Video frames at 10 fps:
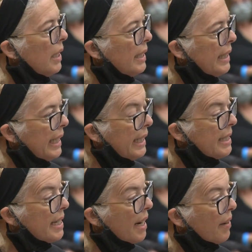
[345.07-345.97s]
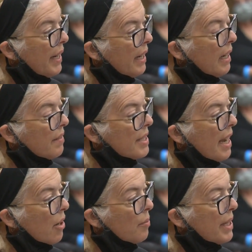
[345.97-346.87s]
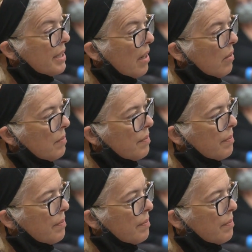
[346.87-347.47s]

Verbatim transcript: in the east area of Sacramento.